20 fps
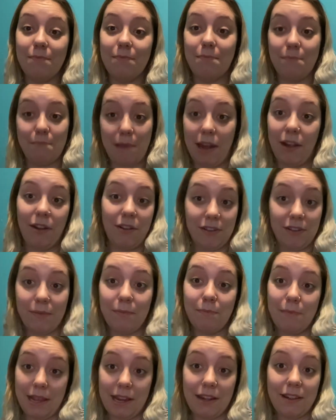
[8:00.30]
better
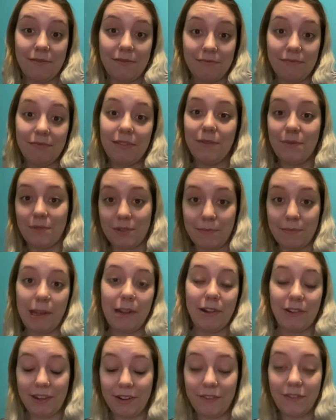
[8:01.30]
made. It was a
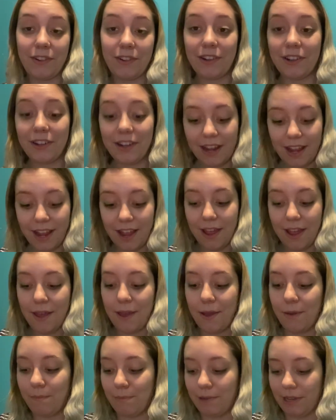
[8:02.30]
better day for her,
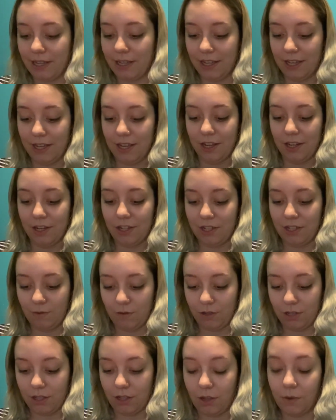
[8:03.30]
but she was
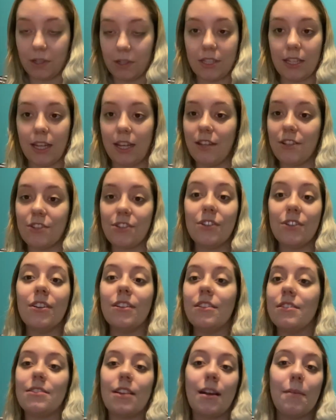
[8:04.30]
so excited and just
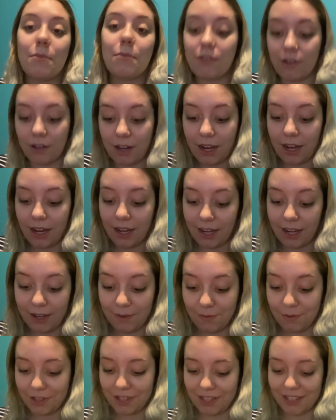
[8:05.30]
couldn't stop crying, and
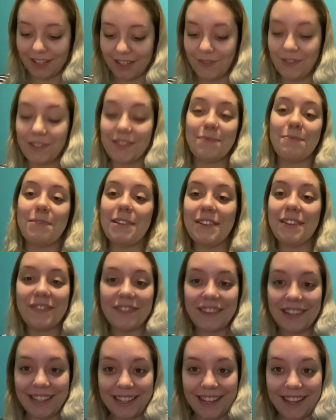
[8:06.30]
it was pretty
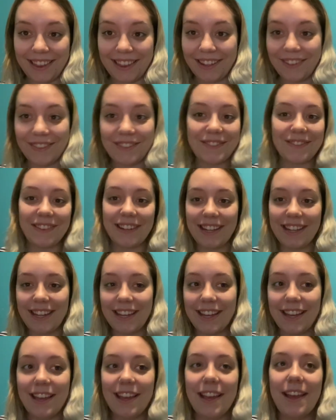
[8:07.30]
funny. I thought it was funny,
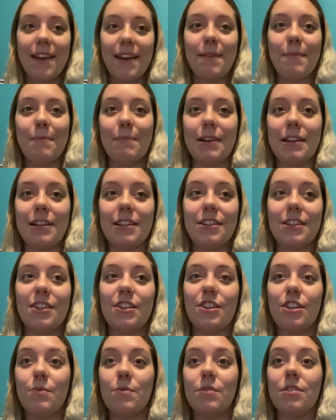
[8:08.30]
but
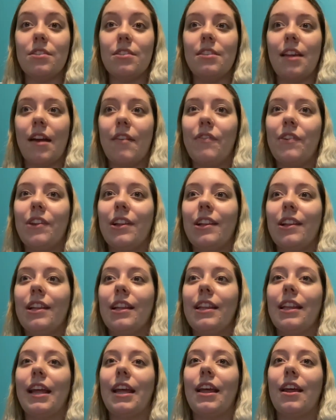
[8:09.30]
she was definitely
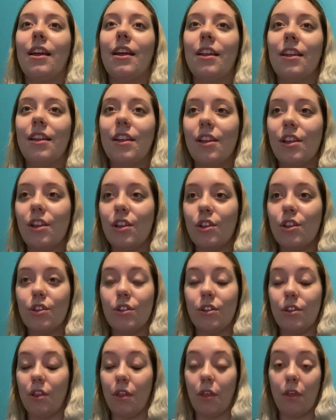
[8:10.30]
like
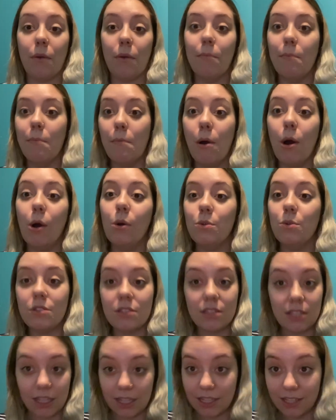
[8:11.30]
the
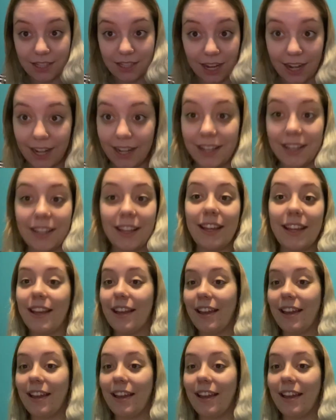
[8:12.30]
most excited. Like,